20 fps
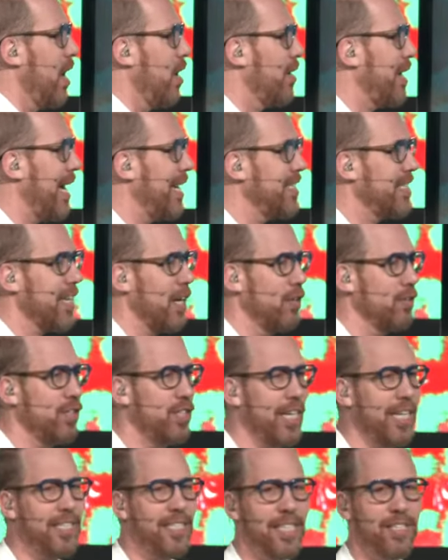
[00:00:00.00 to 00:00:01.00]
Okay, so
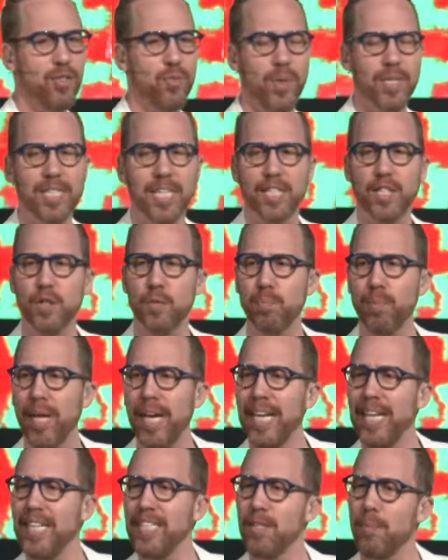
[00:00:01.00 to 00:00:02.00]
Jesus was
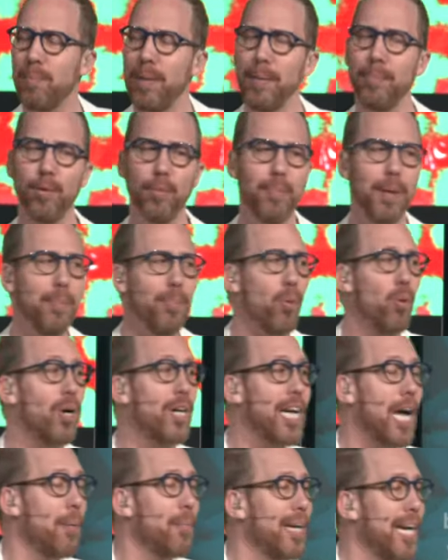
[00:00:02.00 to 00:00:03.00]
explaining to people, people
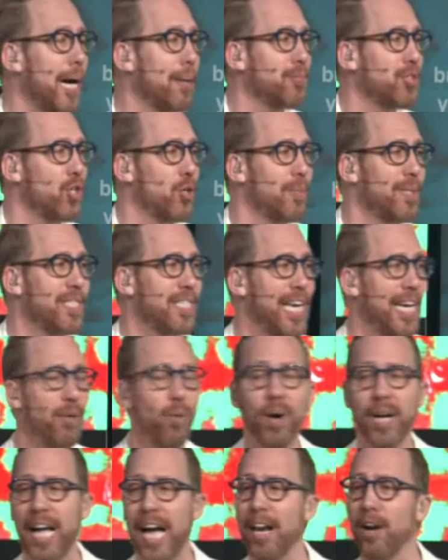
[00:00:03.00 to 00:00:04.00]
were coming up to him and
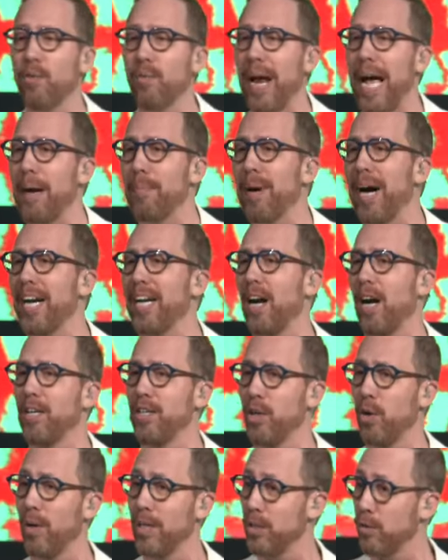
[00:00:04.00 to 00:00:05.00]
saying, What kind of rabbi are you?